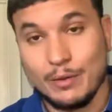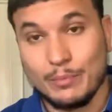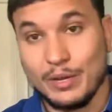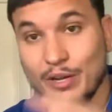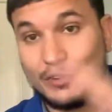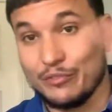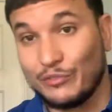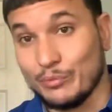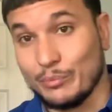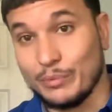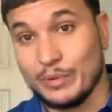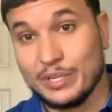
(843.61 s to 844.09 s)
my
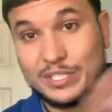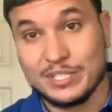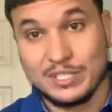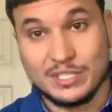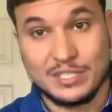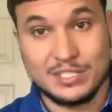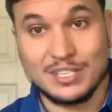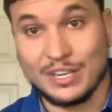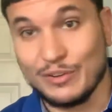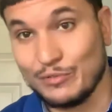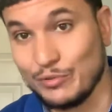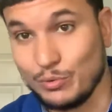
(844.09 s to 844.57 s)
information
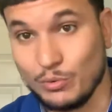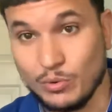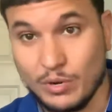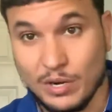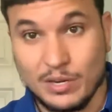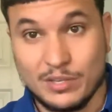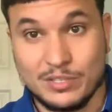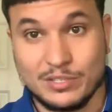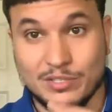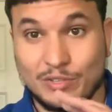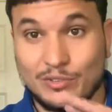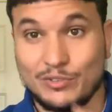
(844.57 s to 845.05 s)
is
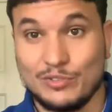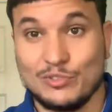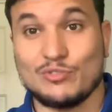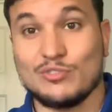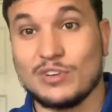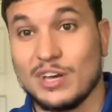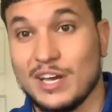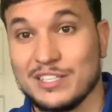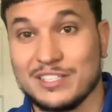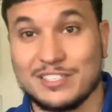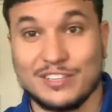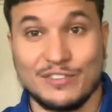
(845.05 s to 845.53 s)
everywhere, so you
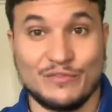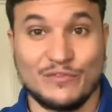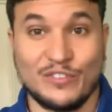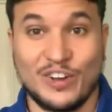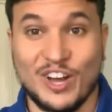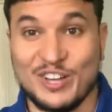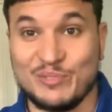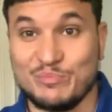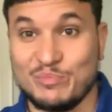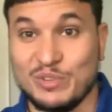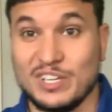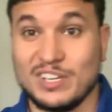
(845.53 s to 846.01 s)
guys can
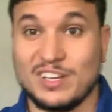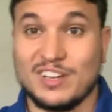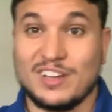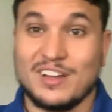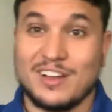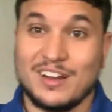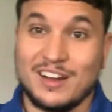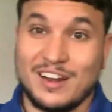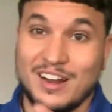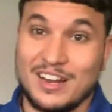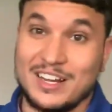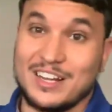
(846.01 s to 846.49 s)
find me.
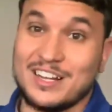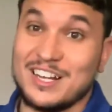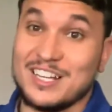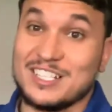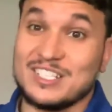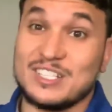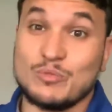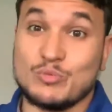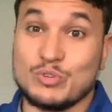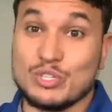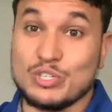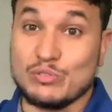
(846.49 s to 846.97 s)
All right, guys,
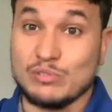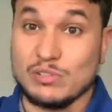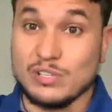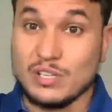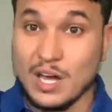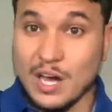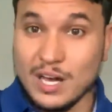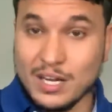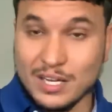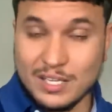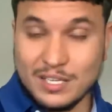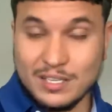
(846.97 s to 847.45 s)
I wish you
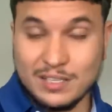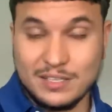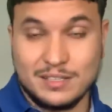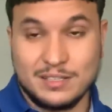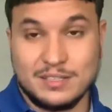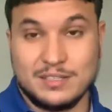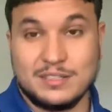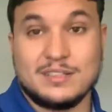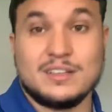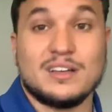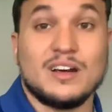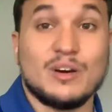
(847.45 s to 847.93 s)
luck.
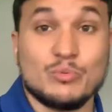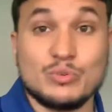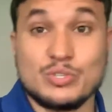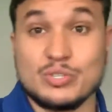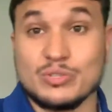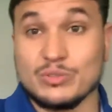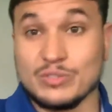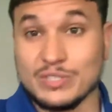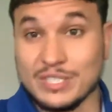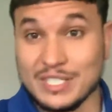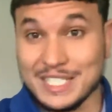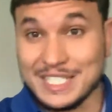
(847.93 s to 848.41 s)
I wish
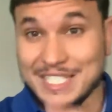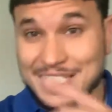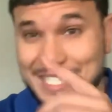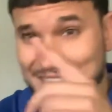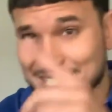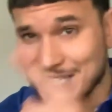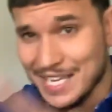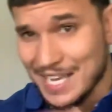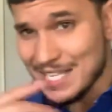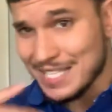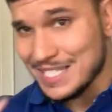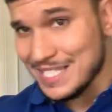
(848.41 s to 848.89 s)
you
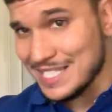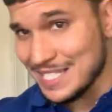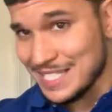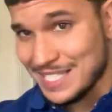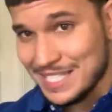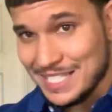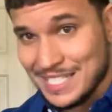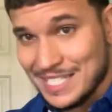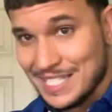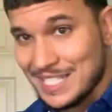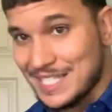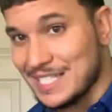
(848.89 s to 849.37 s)

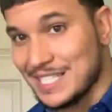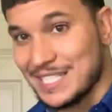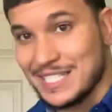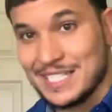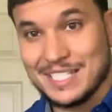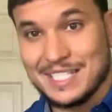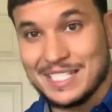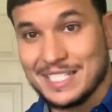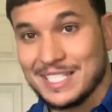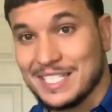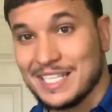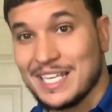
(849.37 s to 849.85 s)

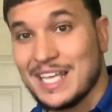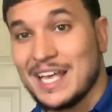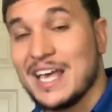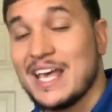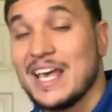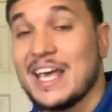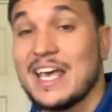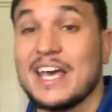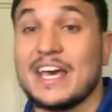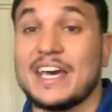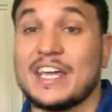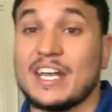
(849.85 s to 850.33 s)
success,
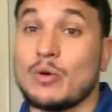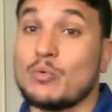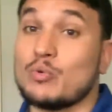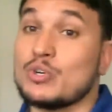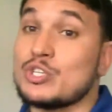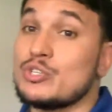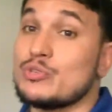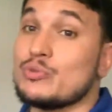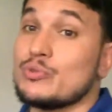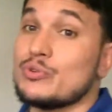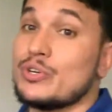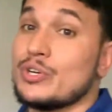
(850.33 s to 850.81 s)
and I
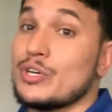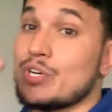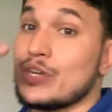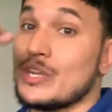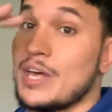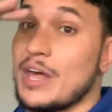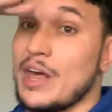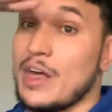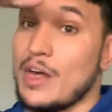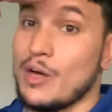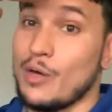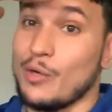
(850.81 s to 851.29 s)
wish you good
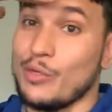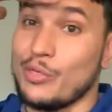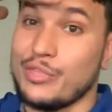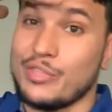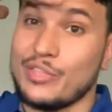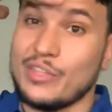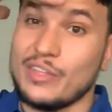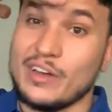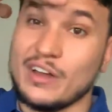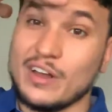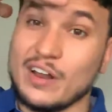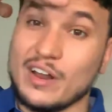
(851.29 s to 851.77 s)
health.
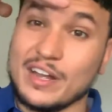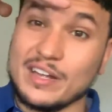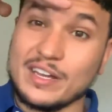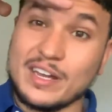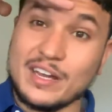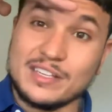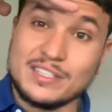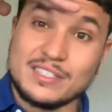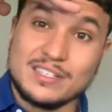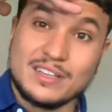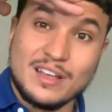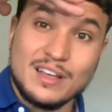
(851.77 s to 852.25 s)
All right,
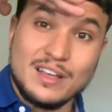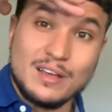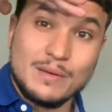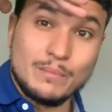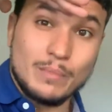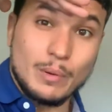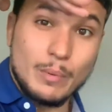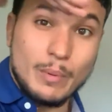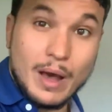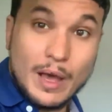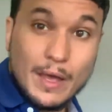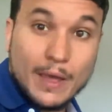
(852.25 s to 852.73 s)
guys,
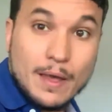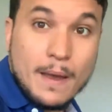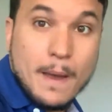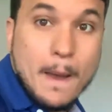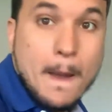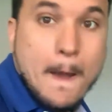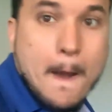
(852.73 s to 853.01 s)
bye-bye.